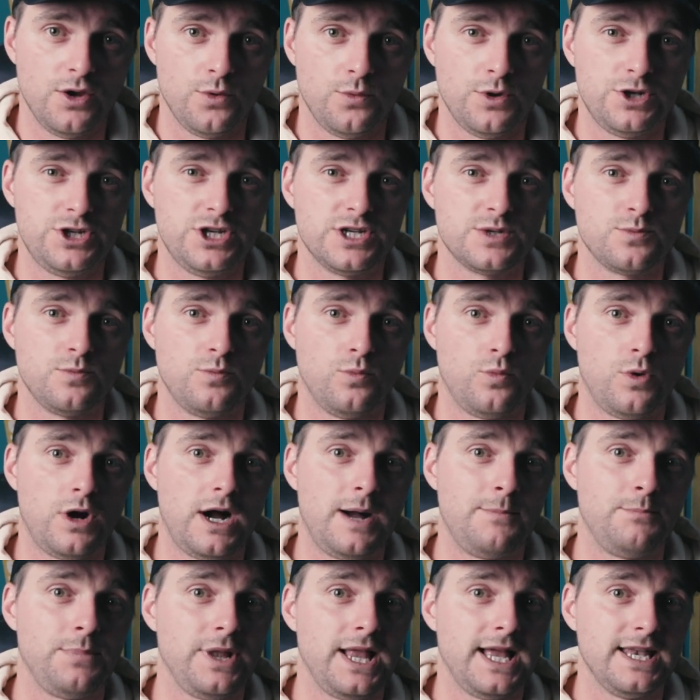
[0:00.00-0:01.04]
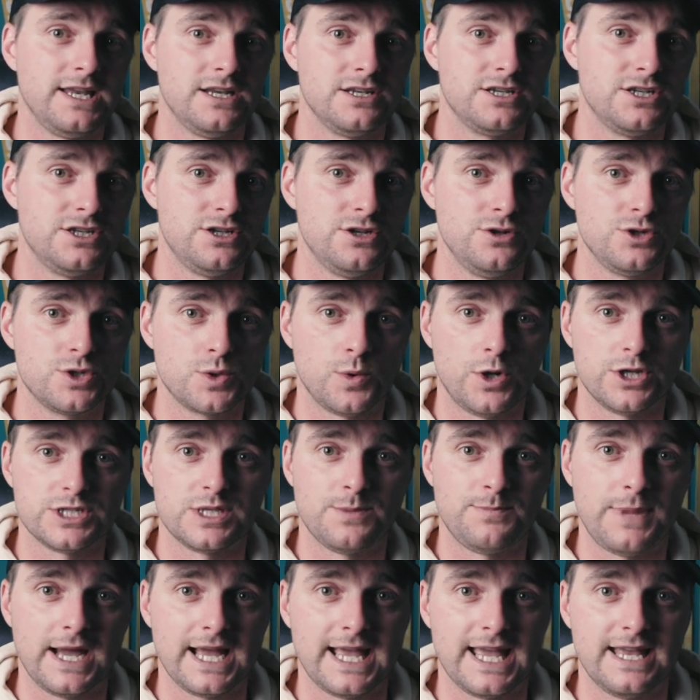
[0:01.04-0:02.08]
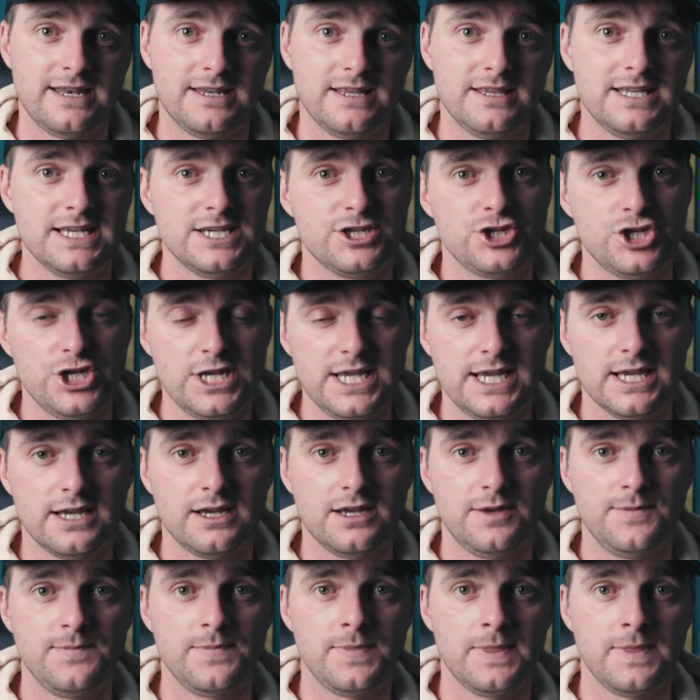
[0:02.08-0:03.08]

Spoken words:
which is what I'm planning to do towards the back end of this year,